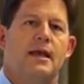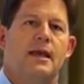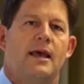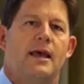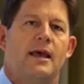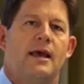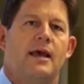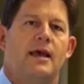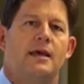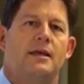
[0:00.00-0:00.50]

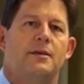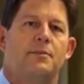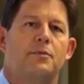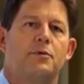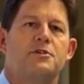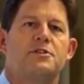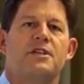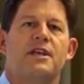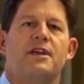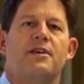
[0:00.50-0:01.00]
and
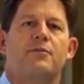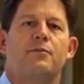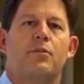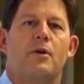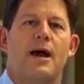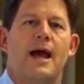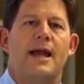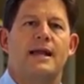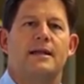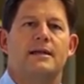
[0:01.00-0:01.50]
perceived
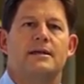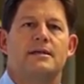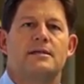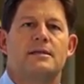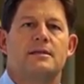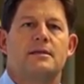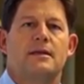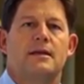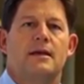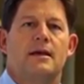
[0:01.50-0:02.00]

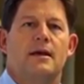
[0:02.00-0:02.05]
brightness,